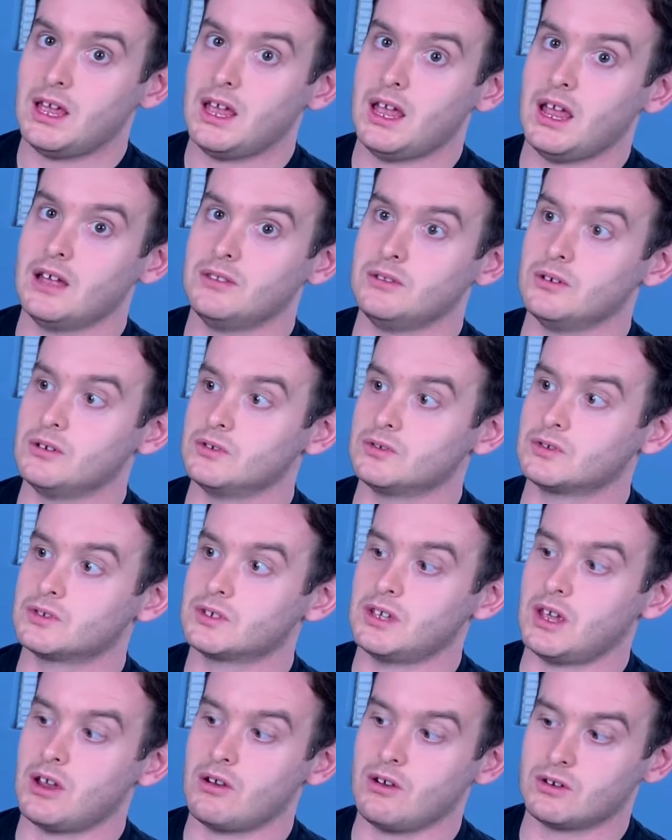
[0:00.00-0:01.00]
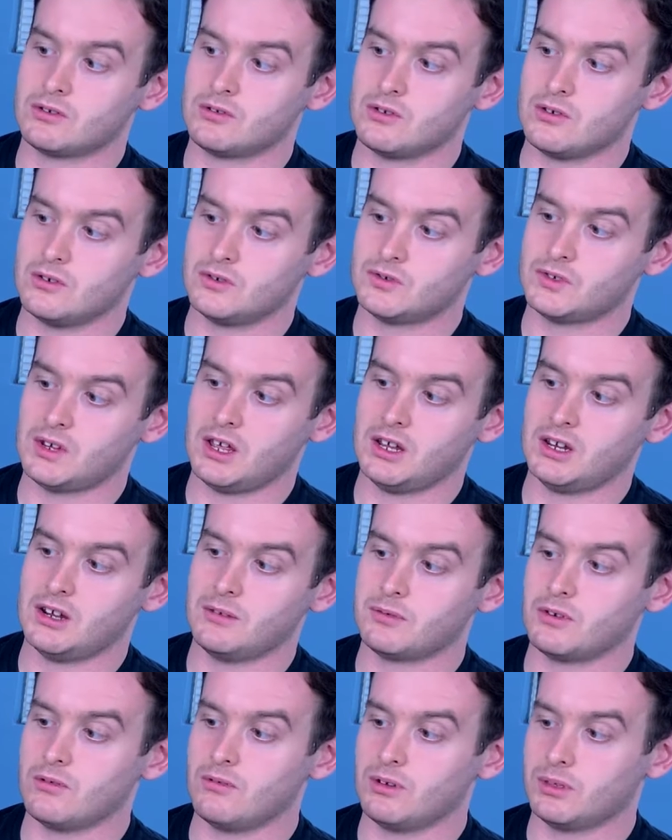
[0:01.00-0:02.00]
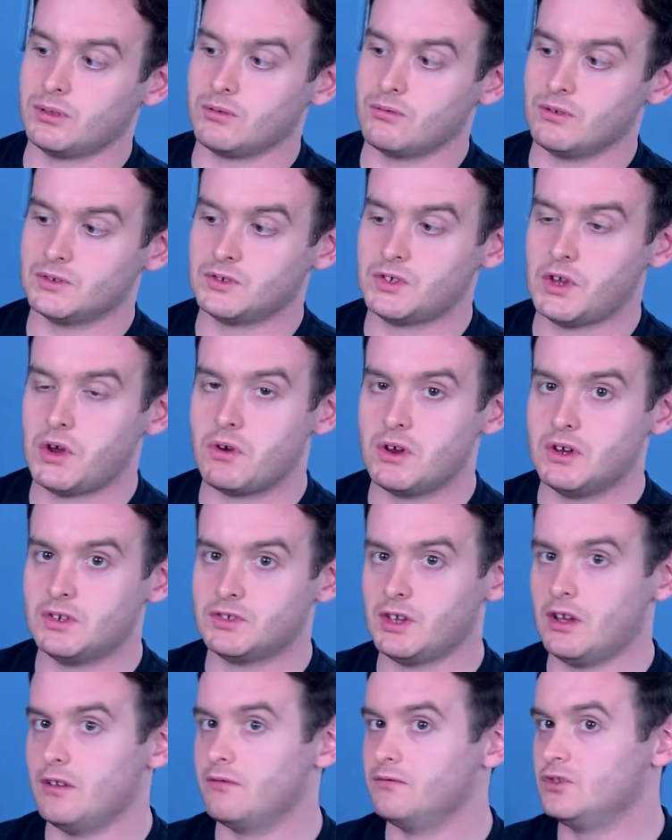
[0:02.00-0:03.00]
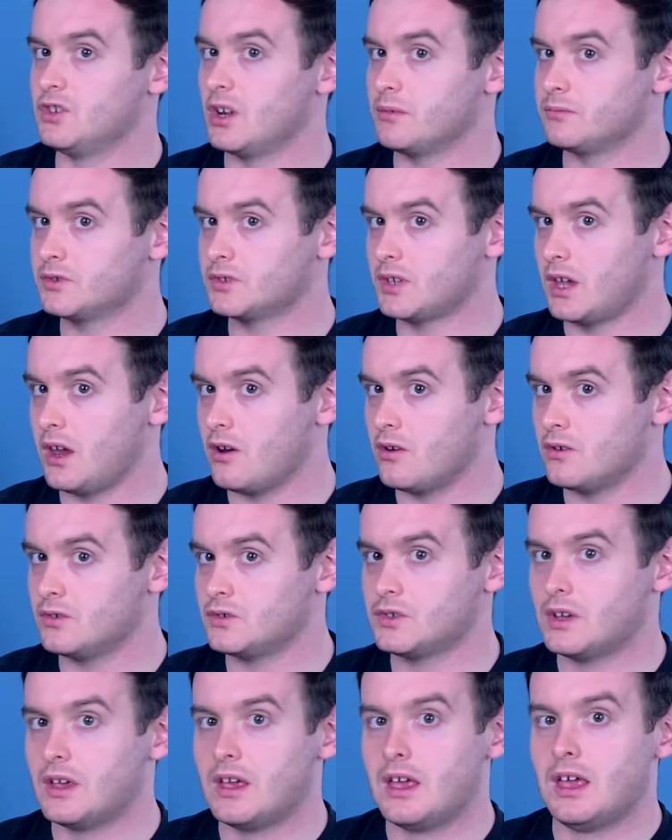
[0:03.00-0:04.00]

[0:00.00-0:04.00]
and those characters end up going through a series of jump scares,